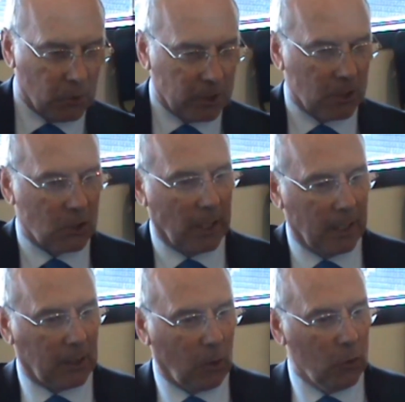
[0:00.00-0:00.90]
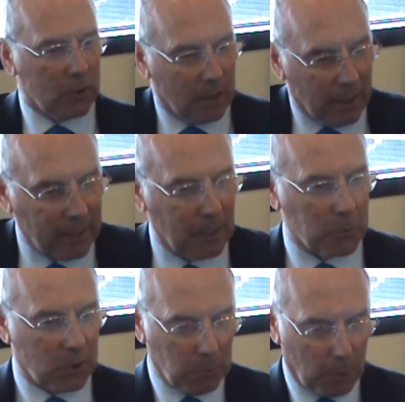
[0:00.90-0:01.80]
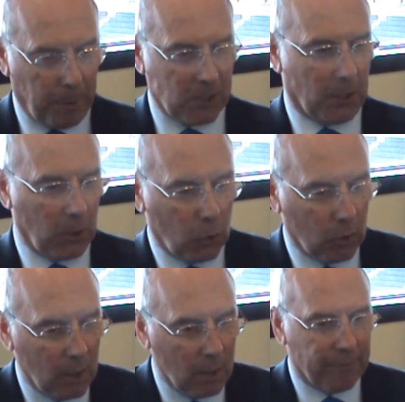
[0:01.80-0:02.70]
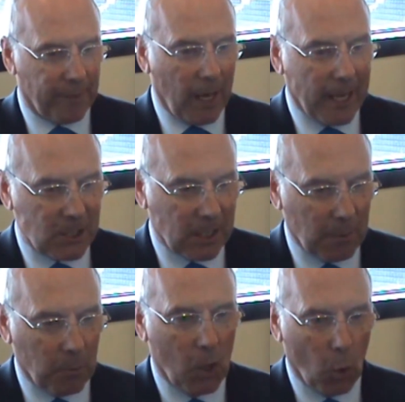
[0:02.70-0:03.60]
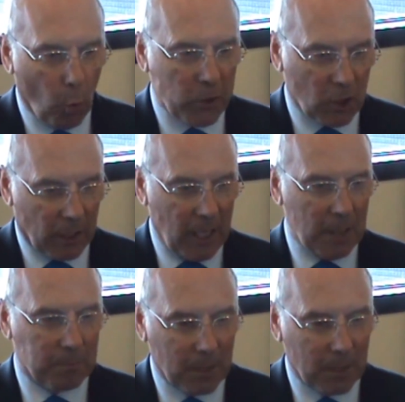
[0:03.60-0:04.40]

dressed as Santa Claus, and I heard them saying they're passing the dugout, for the last time, what's your name?